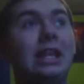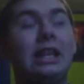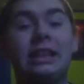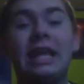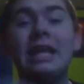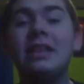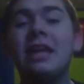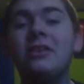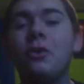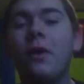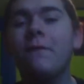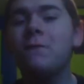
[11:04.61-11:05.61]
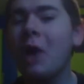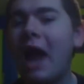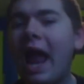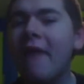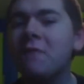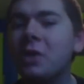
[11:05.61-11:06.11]
They do it for
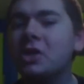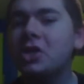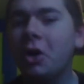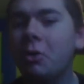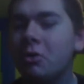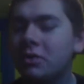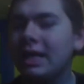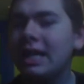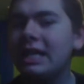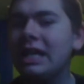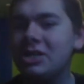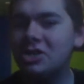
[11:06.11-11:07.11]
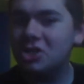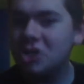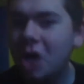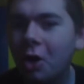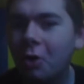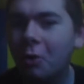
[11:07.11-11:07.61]
every ghost in this
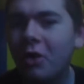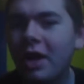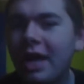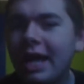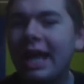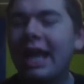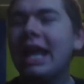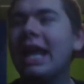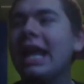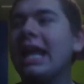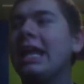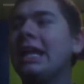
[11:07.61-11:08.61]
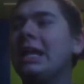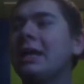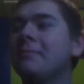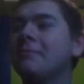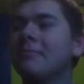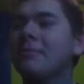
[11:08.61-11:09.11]
show, and
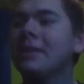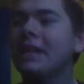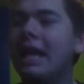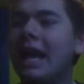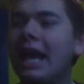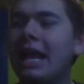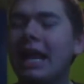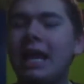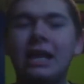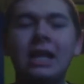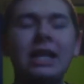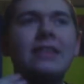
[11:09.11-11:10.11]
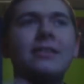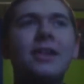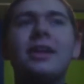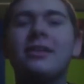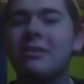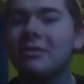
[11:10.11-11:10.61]
it's
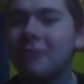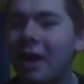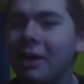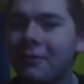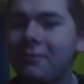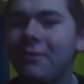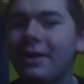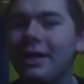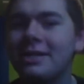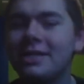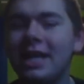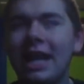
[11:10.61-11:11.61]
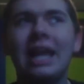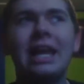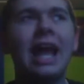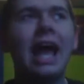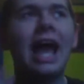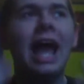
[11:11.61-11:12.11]
literally stock footage, and